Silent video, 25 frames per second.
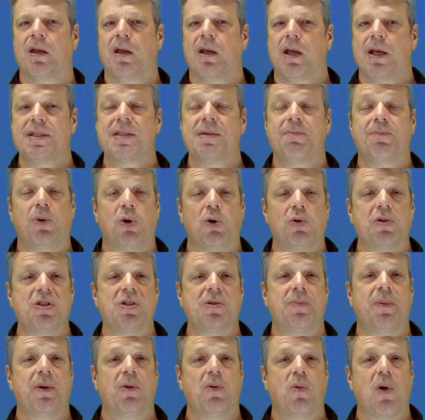It's important
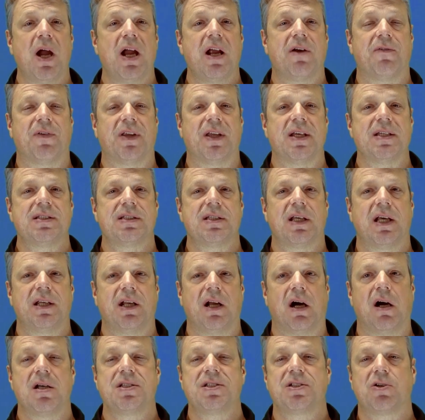to be aware of this and
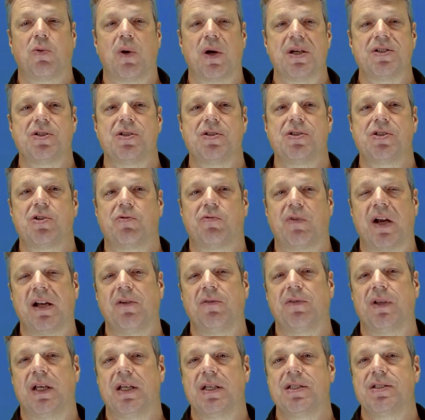ask questions
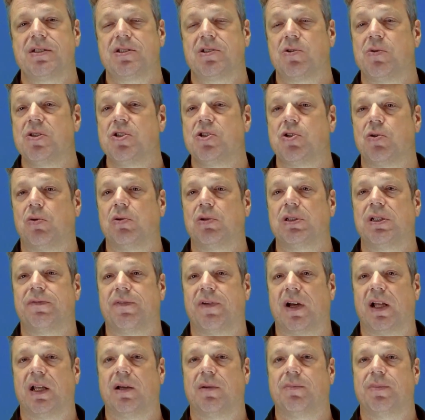around this to ensure
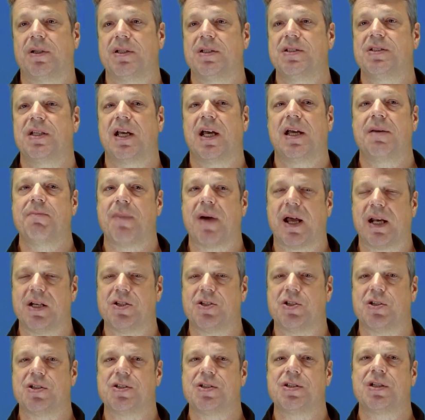developers and
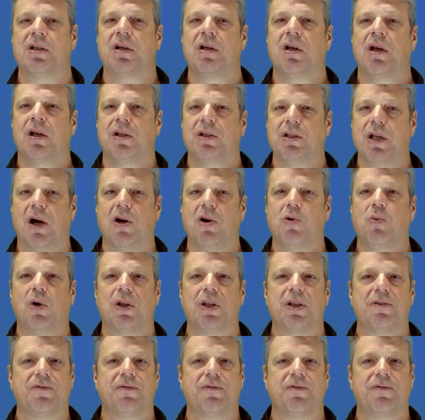managers know what the